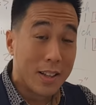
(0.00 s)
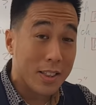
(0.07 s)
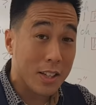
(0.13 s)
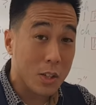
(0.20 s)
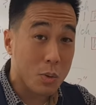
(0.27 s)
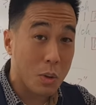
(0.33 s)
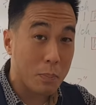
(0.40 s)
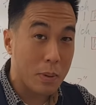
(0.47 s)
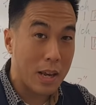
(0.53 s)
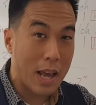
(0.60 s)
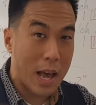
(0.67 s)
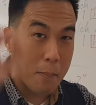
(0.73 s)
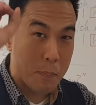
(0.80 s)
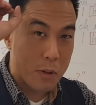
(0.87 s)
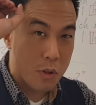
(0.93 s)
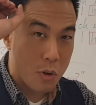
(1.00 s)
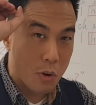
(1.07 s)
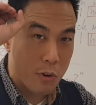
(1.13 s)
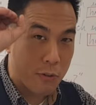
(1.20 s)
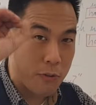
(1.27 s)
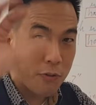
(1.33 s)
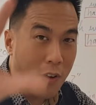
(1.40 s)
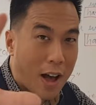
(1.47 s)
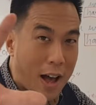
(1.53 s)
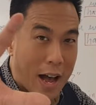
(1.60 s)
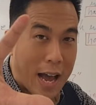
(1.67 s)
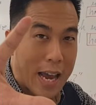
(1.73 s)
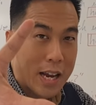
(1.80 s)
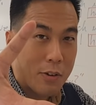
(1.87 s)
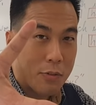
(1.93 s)
This will be episode
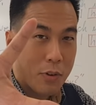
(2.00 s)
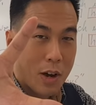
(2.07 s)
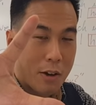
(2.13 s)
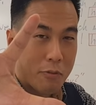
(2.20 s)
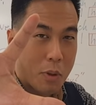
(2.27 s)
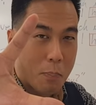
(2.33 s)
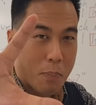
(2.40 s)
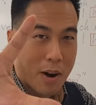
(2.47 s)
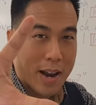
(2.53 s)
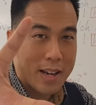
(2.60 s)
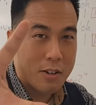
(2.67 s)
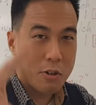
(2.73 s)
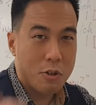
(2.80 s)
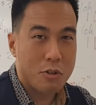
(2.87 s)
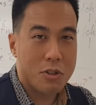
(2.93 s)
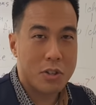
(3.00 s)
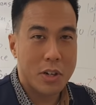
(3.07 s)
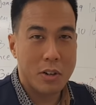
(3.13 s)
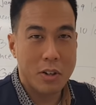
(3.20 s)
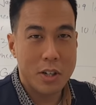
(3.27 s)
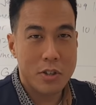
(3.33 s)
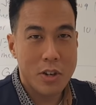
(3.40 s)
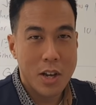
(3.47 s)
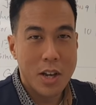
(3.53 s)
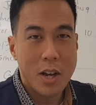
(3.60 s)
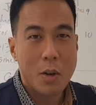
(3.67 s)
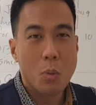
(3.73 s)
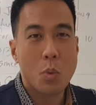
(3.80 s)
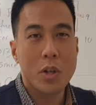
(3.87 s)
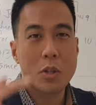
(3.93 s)
five of the brand new series,
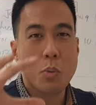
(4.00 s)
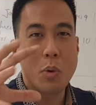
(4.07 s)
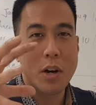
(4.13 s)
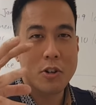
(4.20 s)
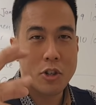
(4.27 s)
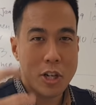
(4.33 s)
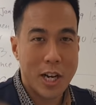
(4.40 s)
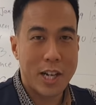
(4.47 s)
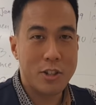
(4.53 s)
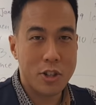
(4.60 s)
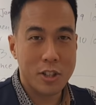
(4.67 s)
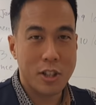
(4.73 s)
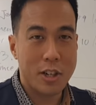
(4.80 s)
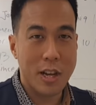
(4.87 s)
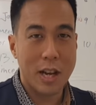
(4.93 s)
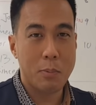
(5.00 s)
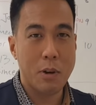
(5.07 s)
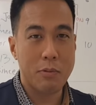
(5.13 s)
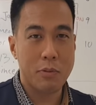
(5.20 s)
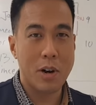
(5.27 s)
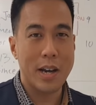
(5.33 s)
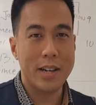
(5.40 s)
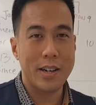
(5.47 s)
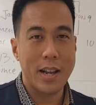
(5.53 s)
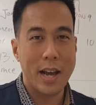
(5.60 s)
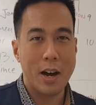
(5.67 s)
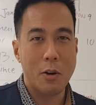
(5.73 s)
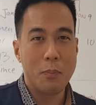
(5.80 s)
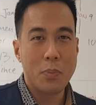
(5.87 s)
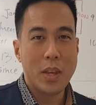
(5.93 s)
which we're changing the name of right now.